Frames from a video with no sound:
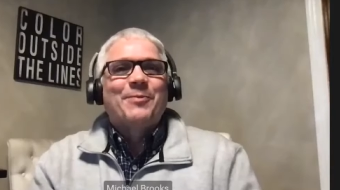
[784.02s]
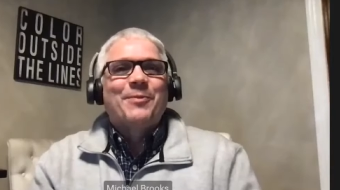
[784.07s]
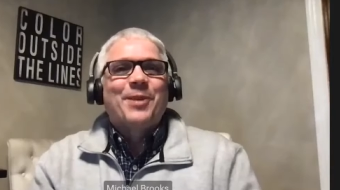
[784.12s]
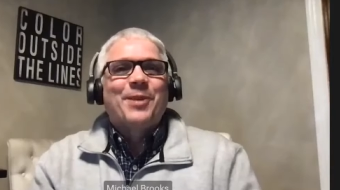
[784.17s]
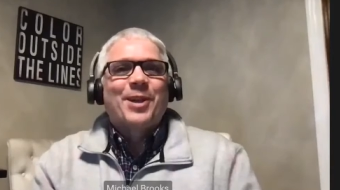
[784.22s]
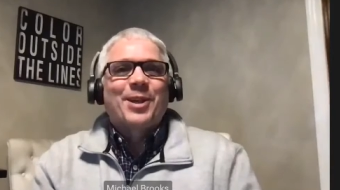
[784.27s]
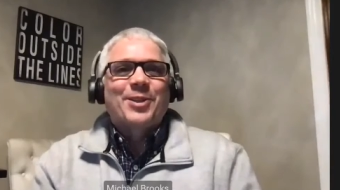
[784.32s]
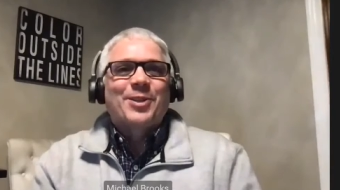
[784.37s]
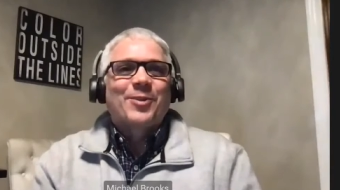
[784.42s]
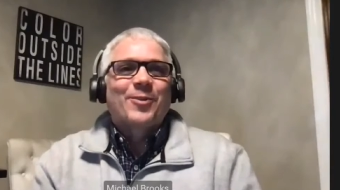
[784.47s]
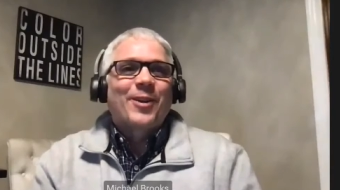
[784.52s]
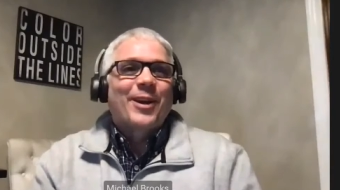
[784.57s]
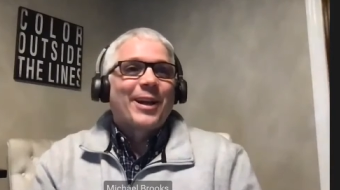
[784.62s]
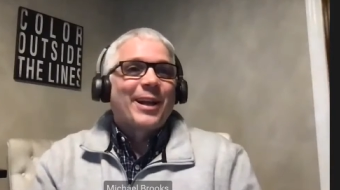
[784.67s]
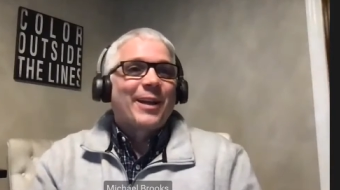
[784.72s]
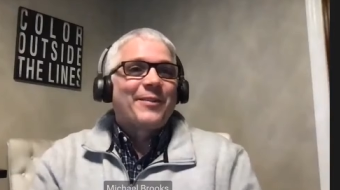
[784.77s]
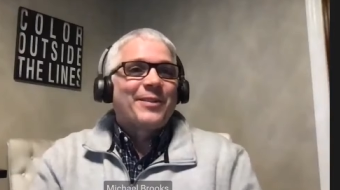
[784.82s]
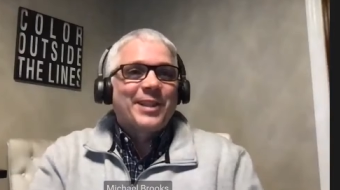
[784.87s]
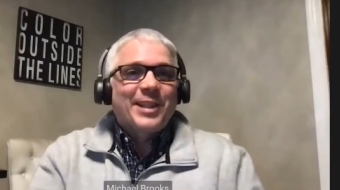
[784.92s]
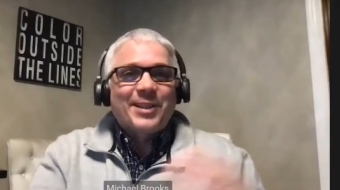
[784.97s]
mixer, right?
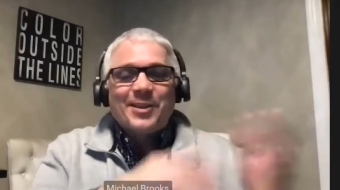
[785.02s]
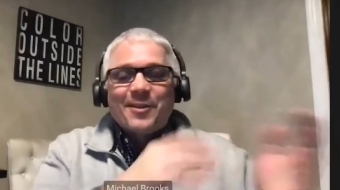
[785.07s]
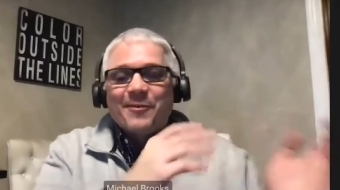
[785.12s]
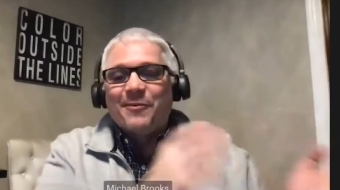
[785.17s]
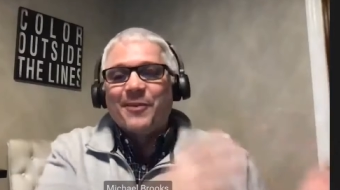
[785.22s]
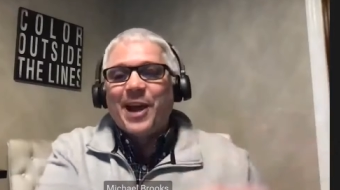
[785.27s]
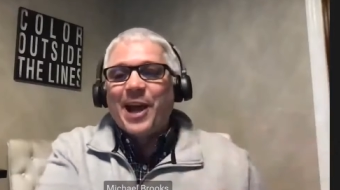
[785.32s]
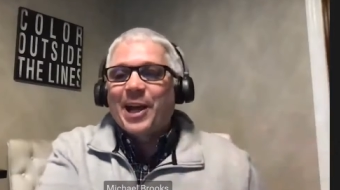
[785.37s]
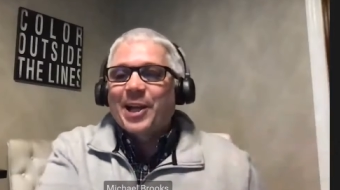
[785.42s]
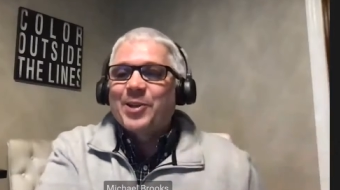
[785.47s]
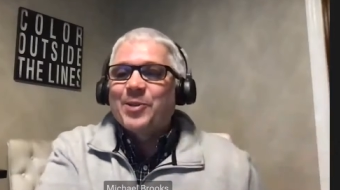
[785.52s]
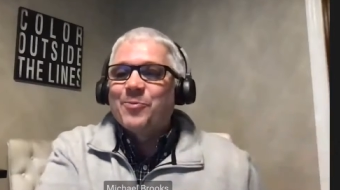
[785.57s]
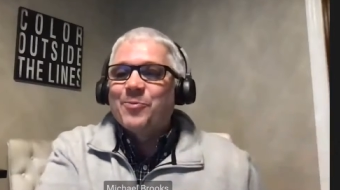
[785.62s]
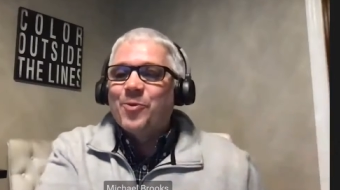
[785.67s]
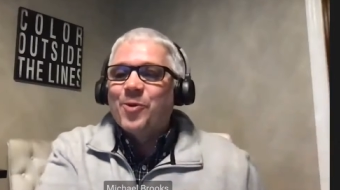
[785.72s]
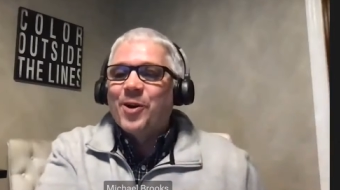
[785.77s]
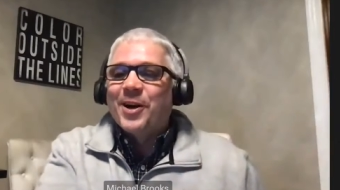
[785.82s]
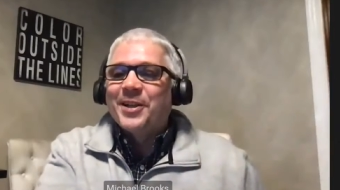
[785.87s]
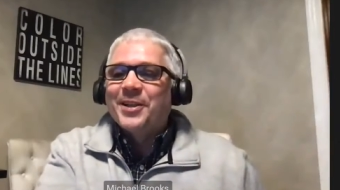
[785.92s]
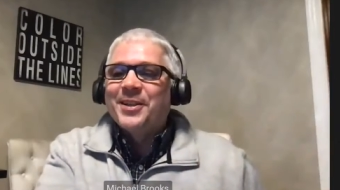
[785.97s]
I've seen the vacuum
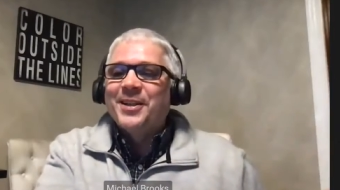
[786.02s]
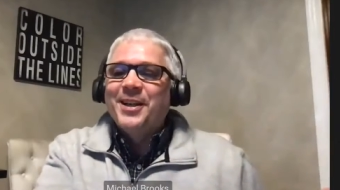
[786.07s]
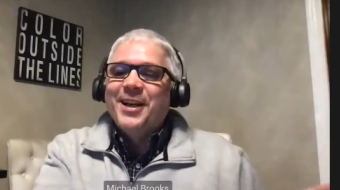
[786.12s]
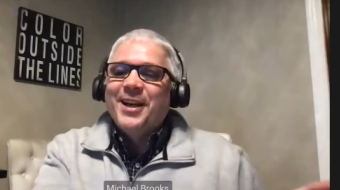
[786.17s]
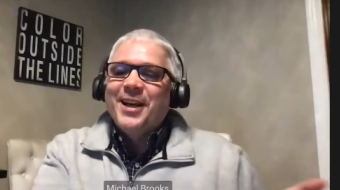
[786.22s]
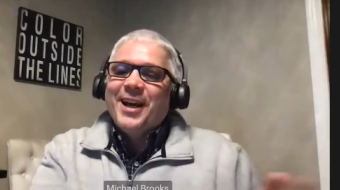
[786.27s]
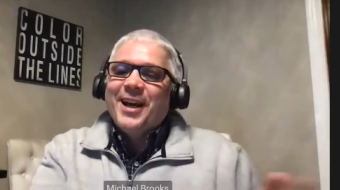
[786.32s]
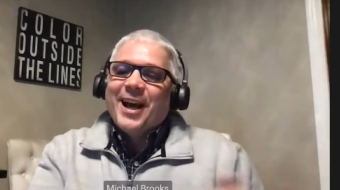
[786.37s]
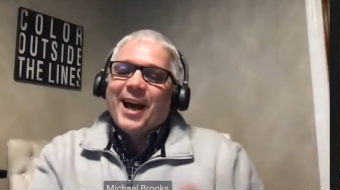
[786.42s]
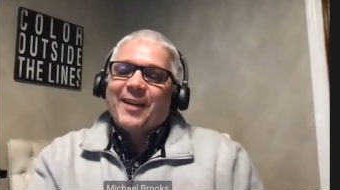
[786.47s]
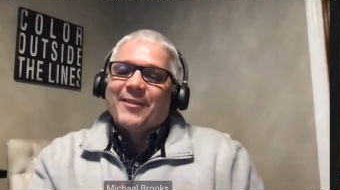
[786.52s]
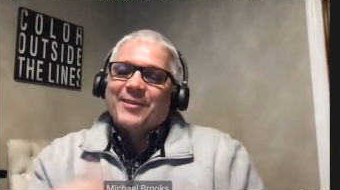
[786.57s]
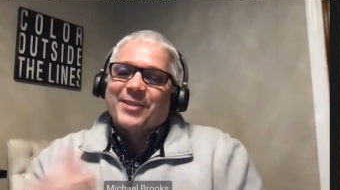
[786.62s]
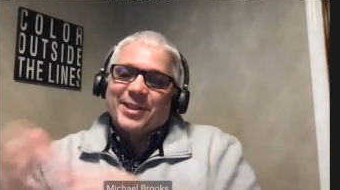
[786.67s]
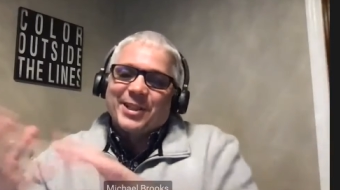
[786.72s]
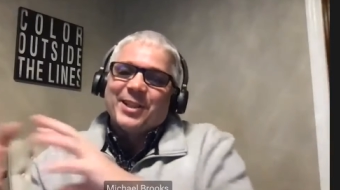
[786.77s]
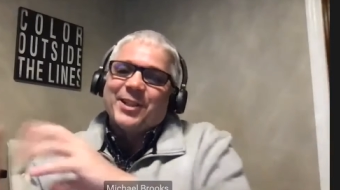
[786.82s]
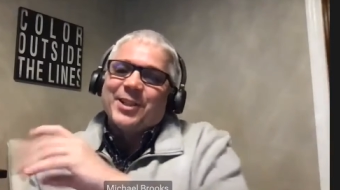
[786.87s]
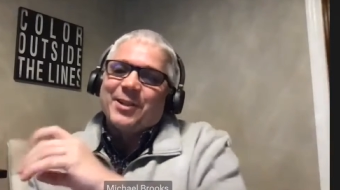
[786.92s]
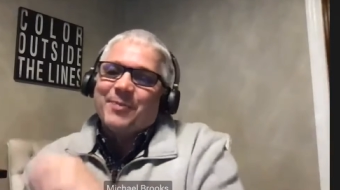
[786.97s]
one, I've
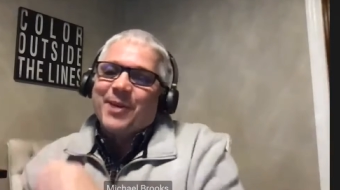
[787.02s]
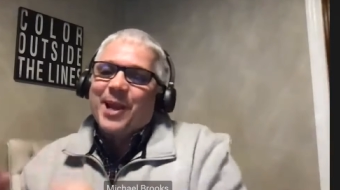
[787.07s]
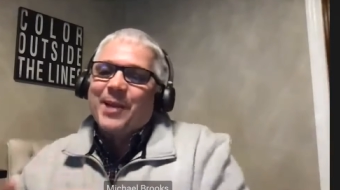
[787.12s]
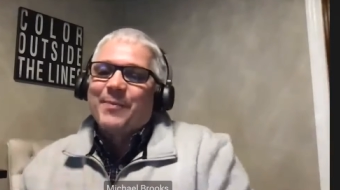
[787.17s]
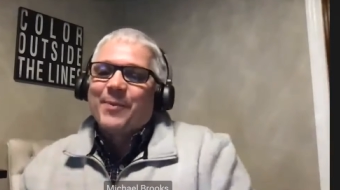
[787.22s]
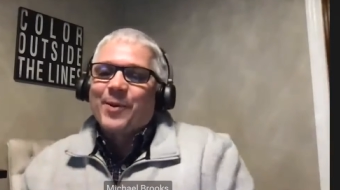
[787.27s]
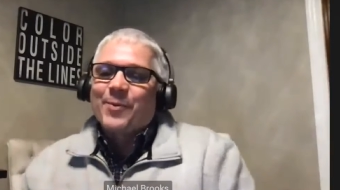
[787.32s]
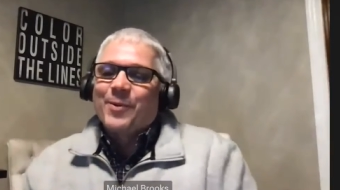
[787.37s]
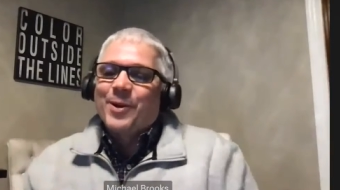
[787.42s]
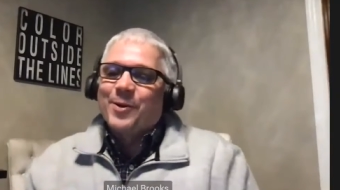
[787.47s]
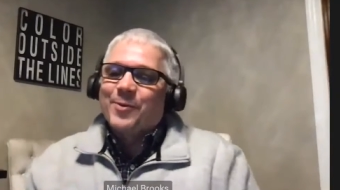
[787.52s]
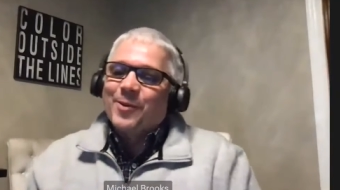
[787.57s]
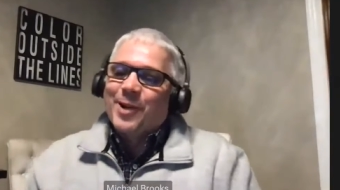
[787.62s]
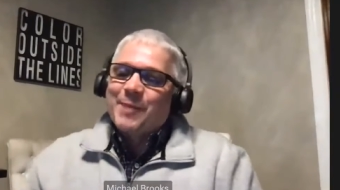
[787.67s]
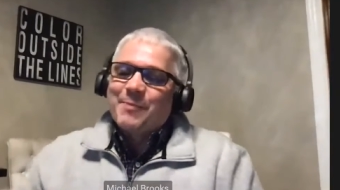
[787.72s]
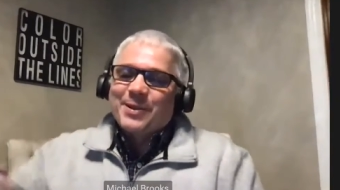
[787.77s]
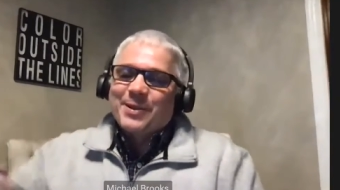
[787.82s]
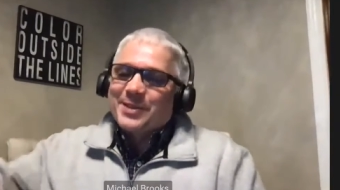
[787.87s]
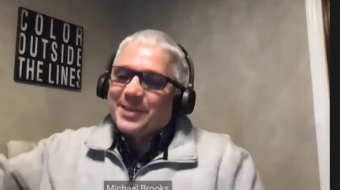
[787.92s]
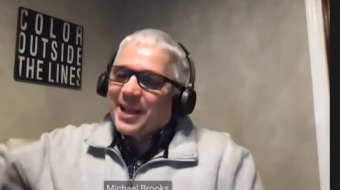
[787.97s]
seen the paper one, right?
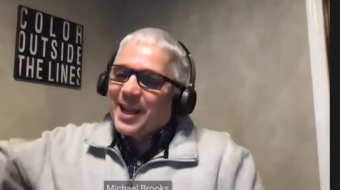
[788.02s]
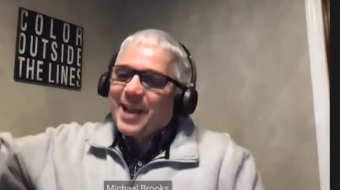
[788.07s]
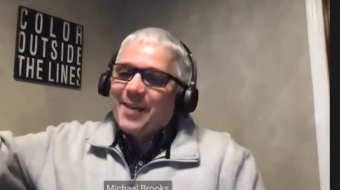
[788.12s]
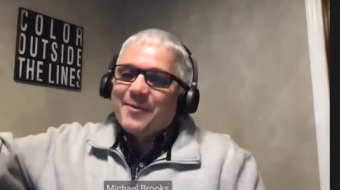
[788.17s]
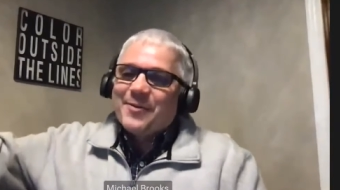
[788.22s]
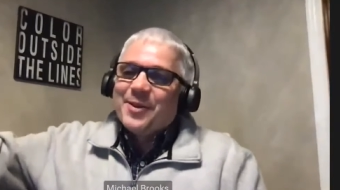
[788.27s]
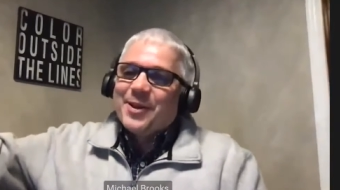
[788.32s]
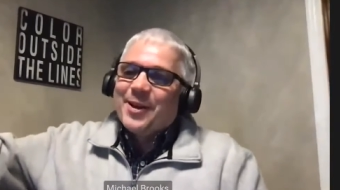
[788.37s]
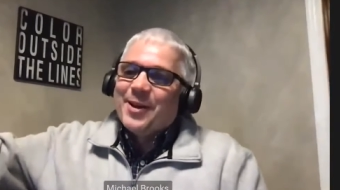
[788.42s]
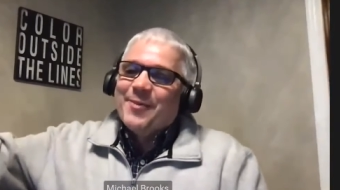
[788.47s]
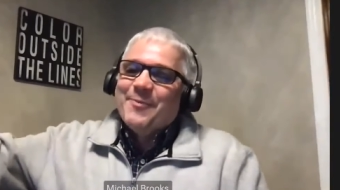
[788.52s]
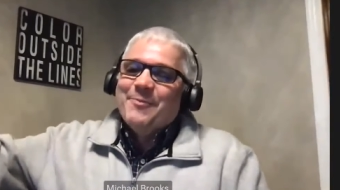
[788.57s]
But to have the